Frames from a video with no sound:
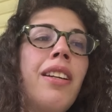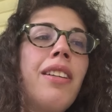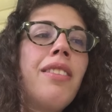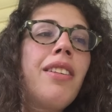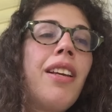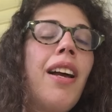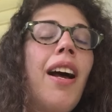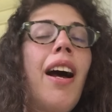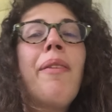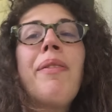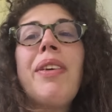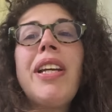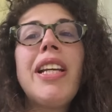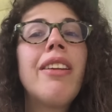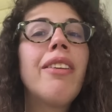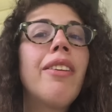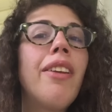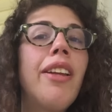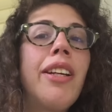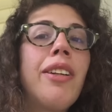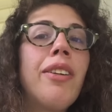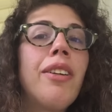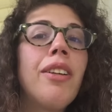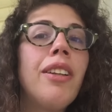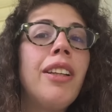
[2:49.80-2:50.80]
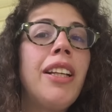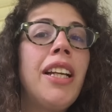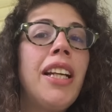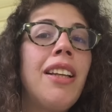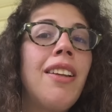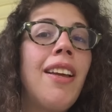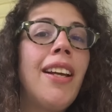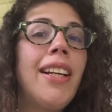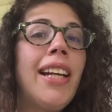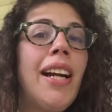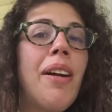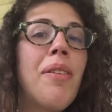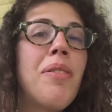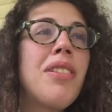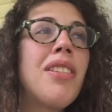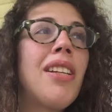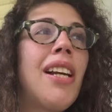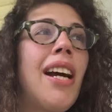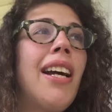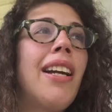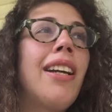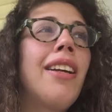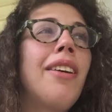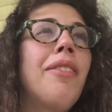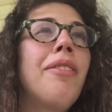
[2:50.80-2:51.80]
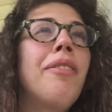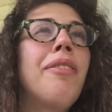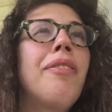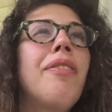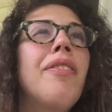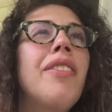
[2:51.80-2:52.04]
so, I mean, literally, like I was kind of